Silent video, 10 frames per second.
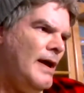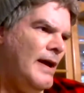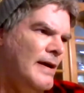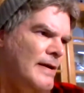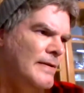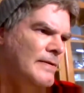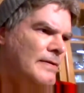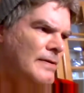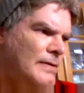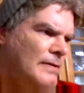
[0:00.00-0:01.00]

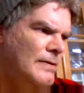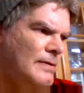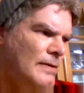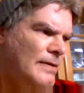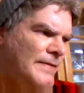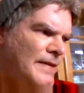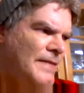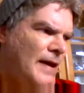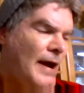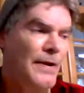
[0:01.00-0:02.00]
And since
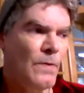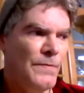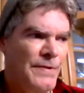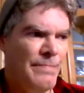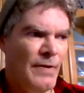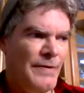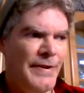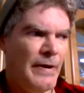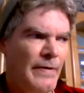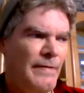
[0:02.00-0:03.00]
I know it's a
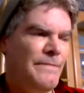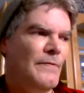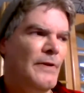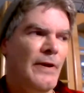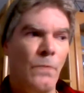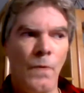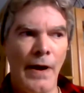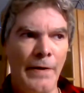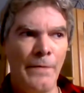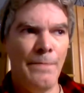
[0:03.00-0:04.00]
military, if you look at
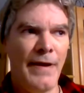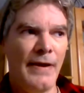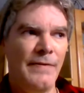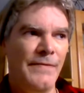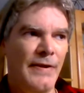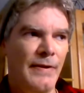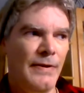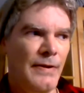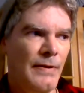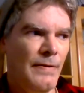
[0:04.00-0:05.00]
Wired
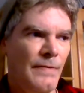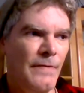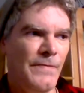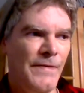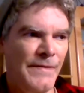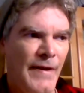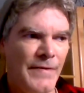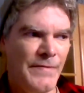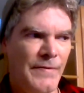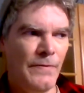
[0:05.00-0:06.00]
magazine, there's a
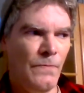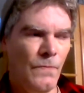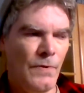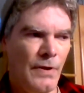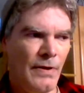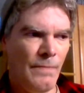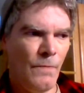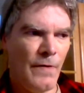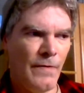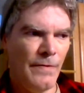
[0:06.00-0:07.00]
section
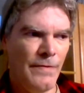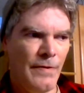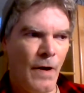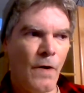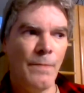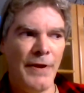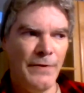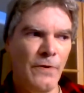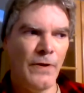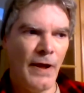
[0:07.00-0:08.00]
where the Army
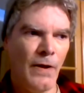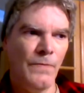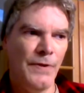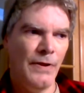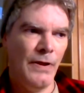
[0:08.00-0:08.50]
took out